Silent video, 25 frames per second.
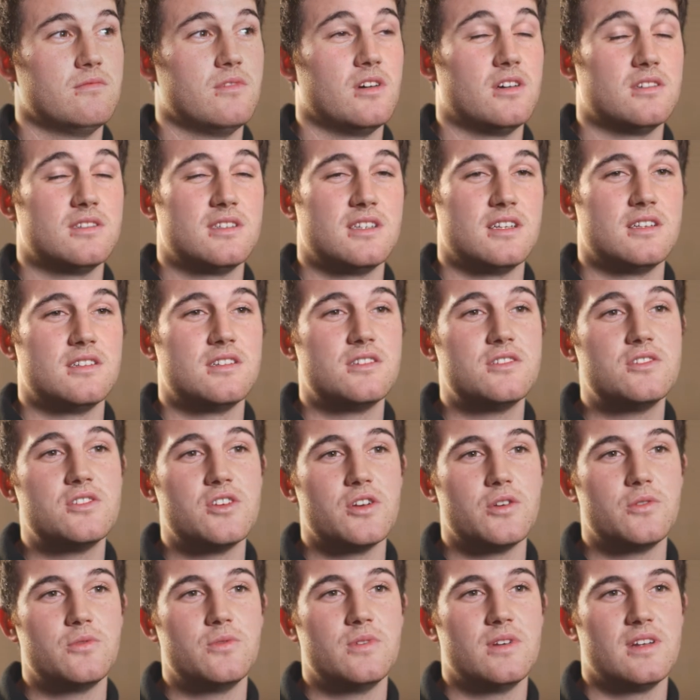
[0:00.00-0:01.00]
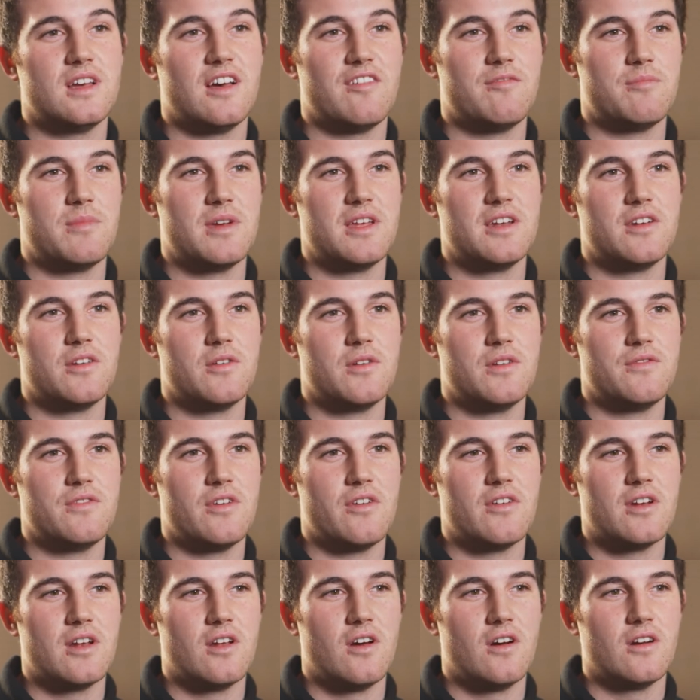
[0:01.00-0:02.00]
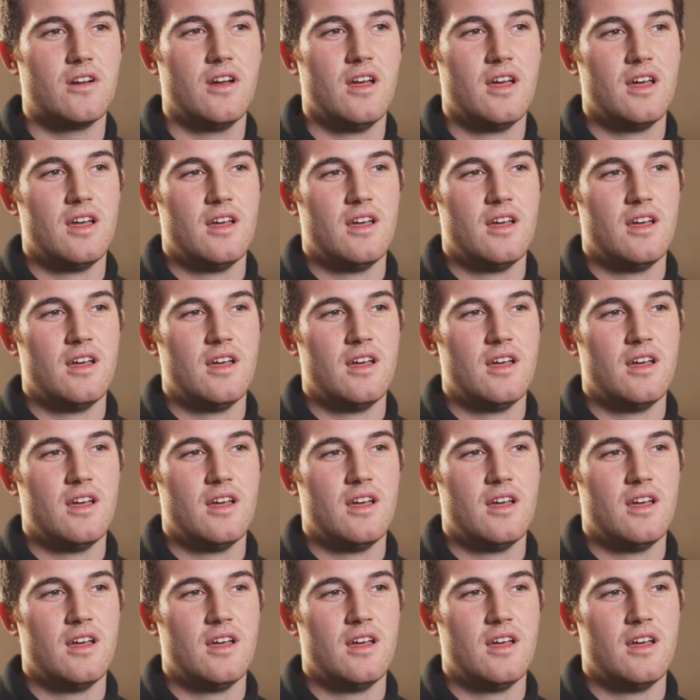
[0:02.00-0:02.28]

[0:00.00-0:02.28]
well, since June. I haven't been doing it very long.